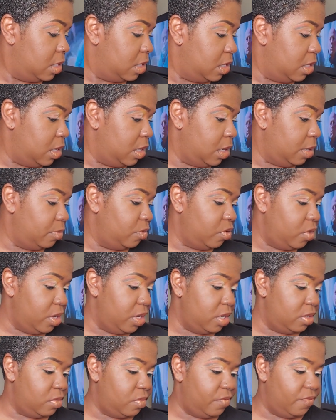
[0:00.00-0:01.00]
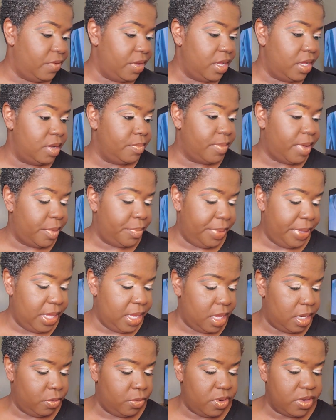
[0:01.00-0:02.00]
And I'm trying to find my
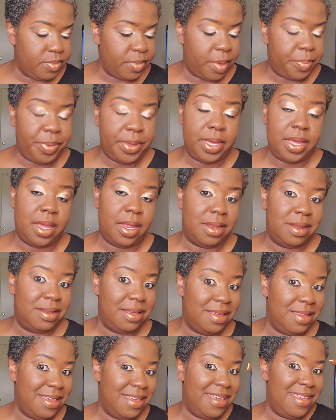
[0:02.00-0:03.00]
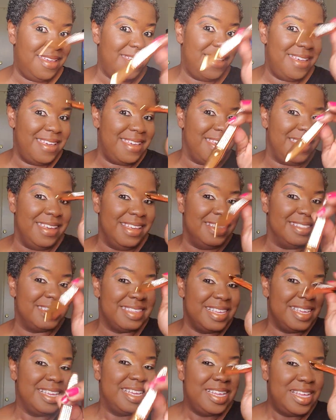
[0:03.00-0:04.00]
pen. Where's my pen? Yes.